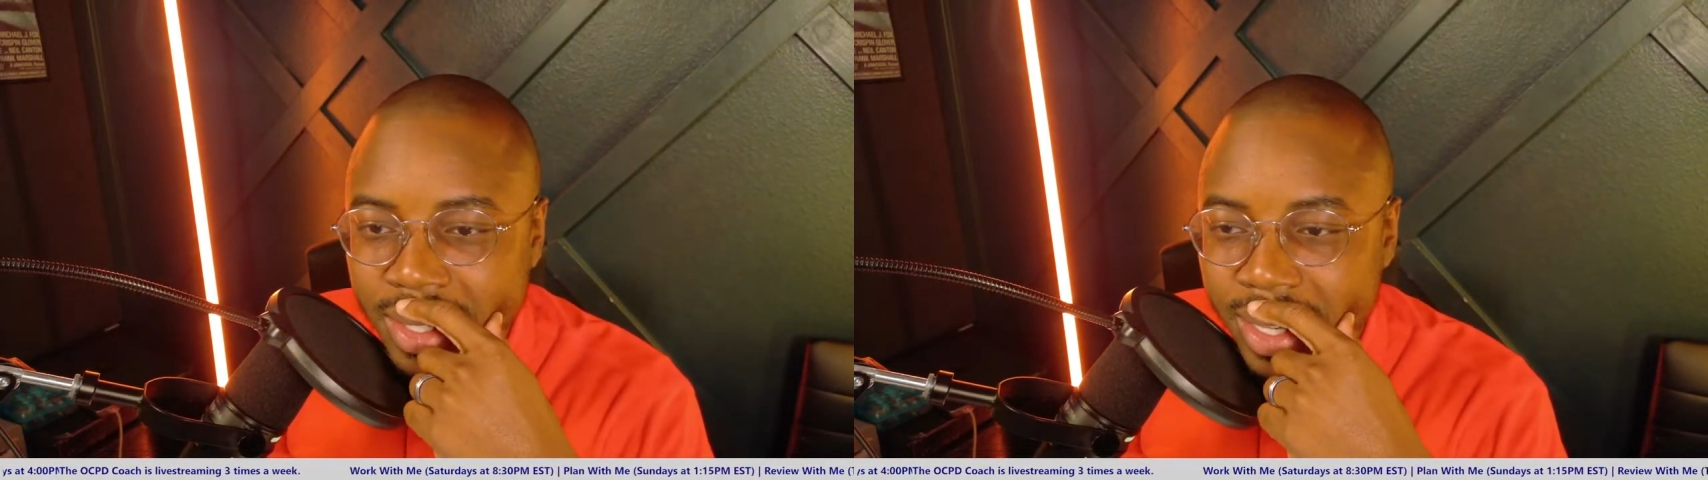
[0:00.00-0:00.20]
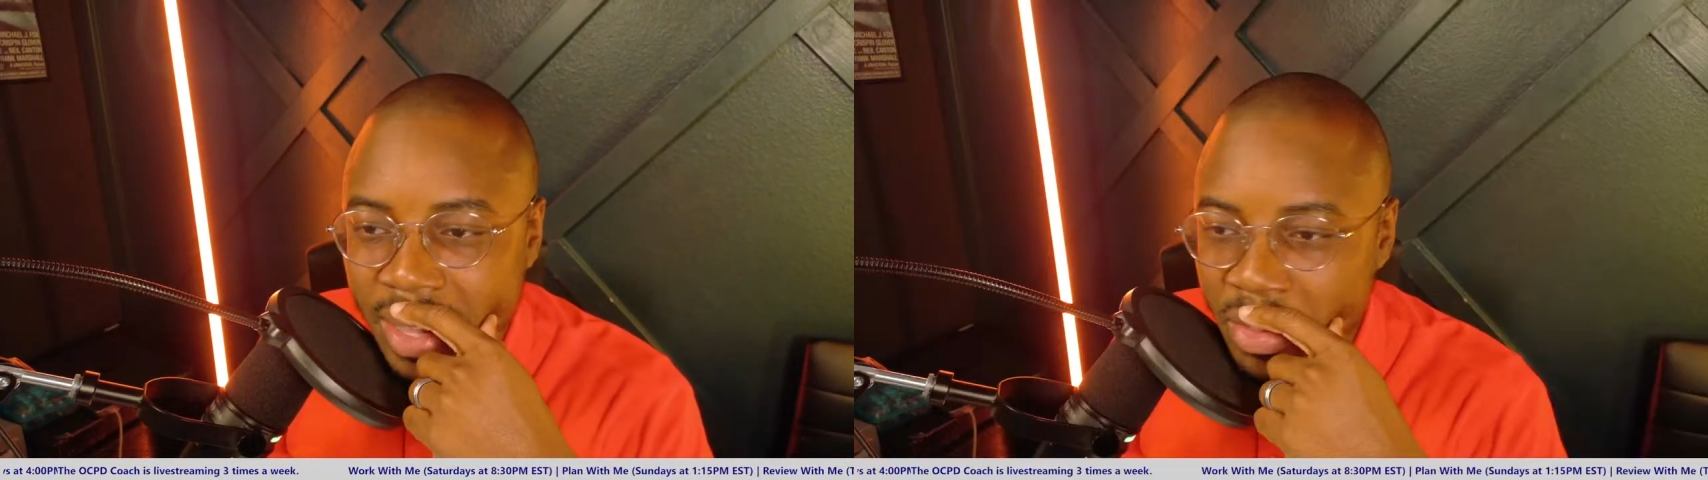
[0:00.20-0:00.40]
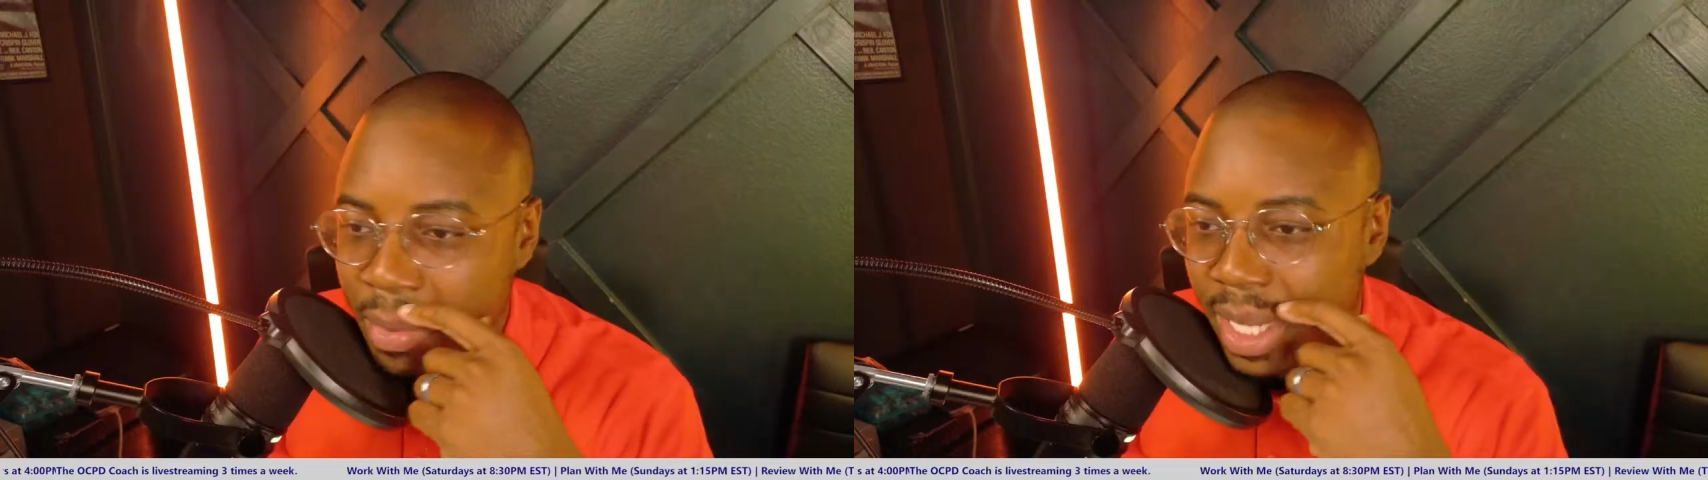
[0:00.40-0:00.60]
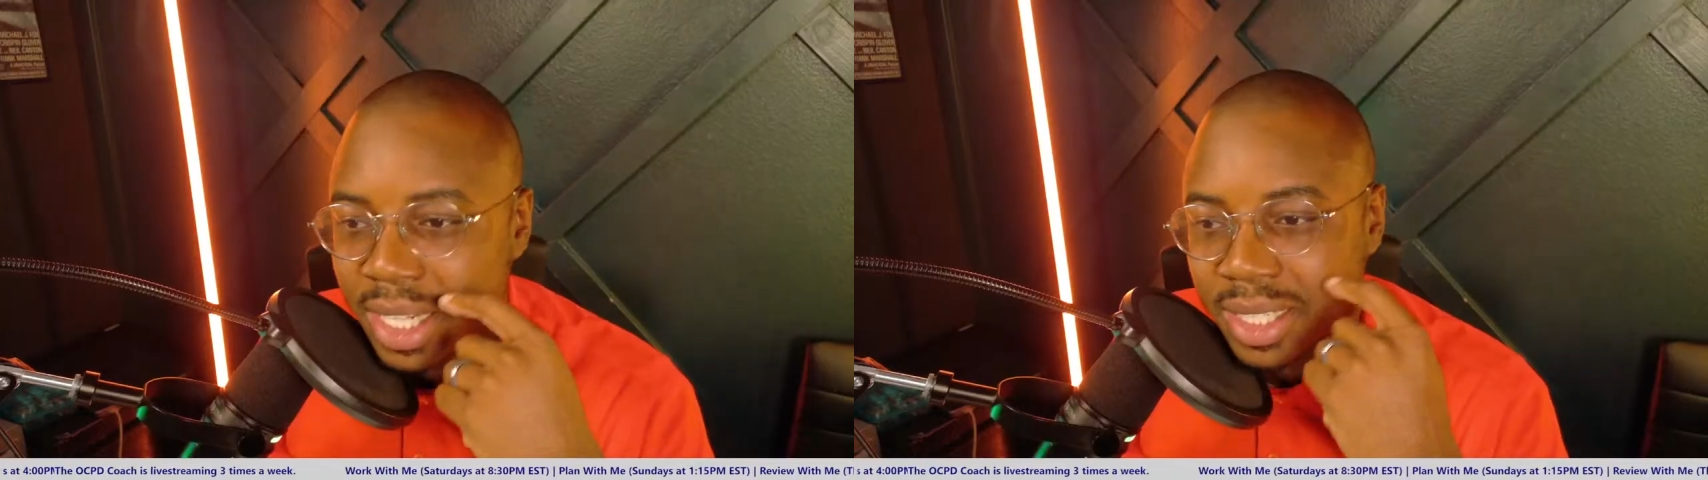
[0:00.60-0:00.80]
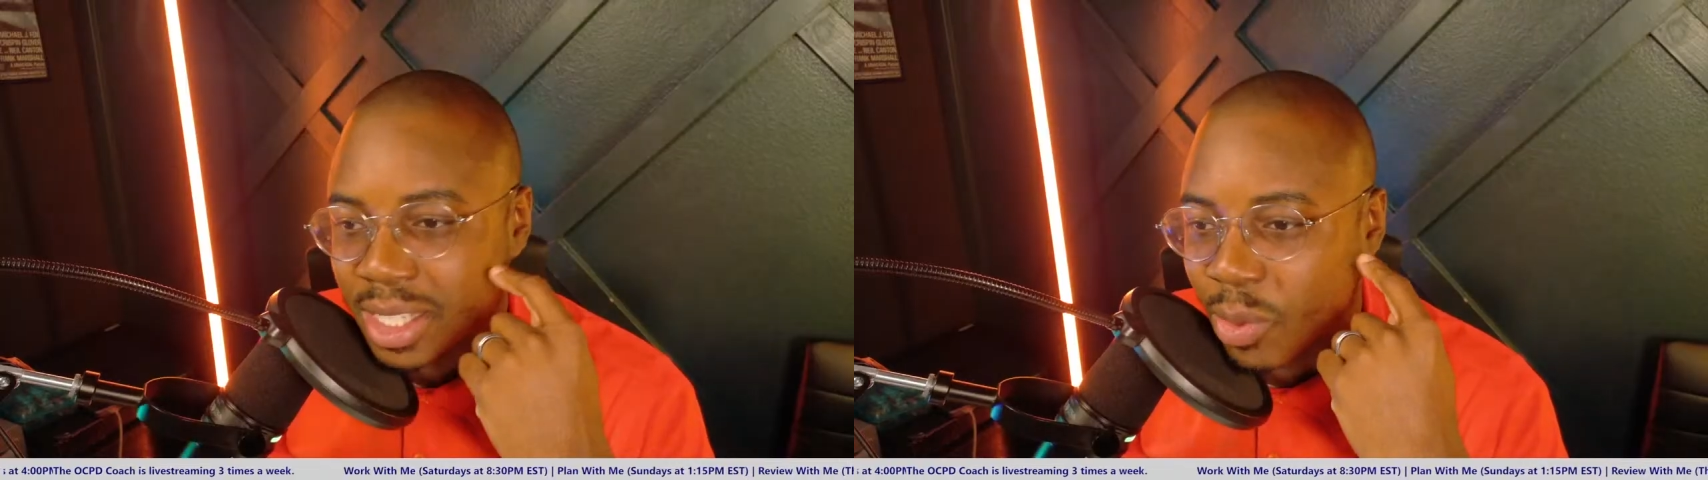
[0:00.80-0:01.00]
and the meeting
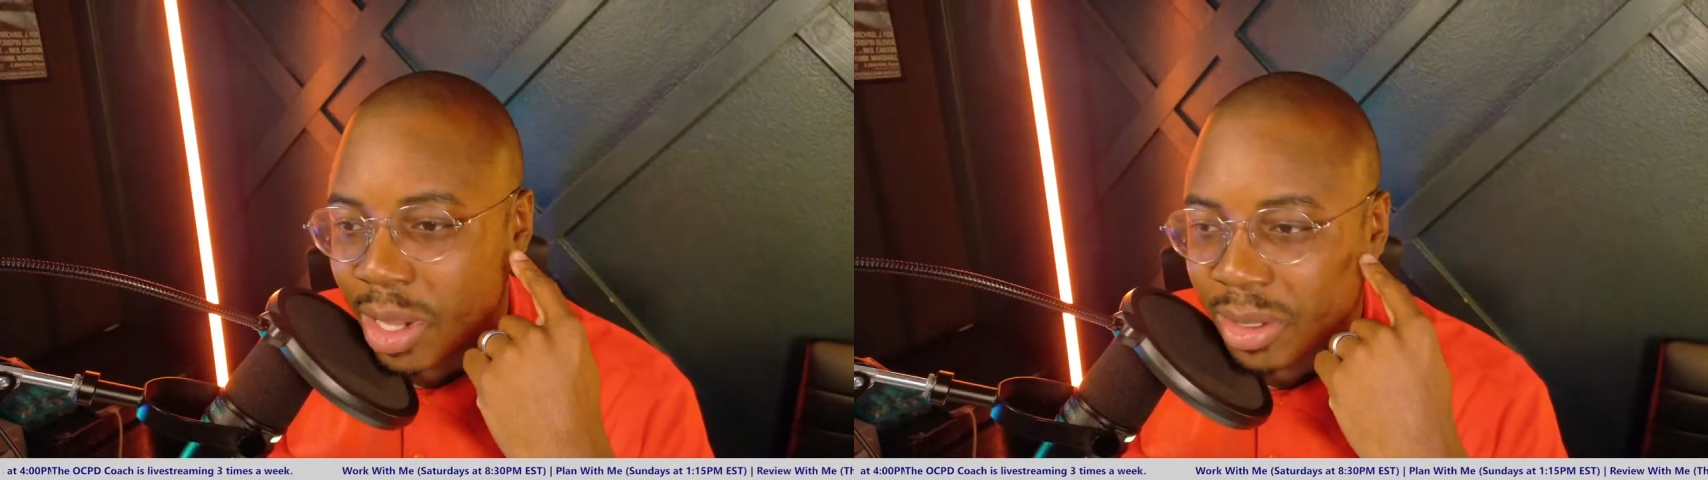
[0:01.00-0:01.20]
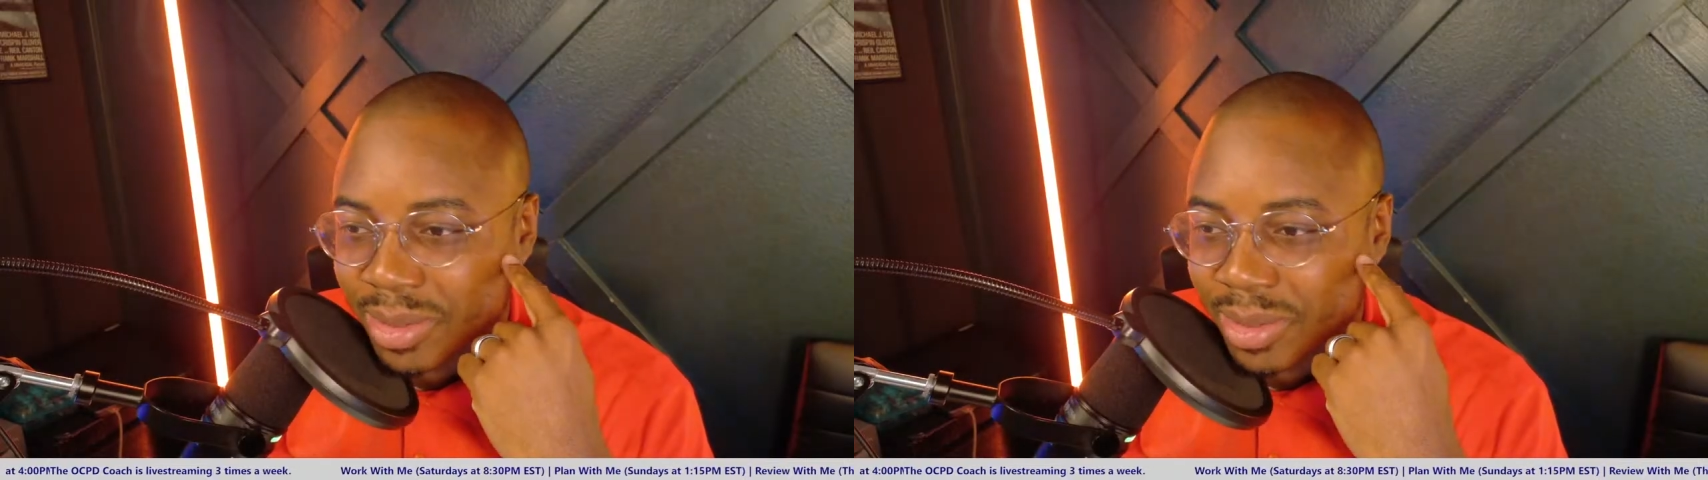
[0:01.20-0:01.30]
just wound up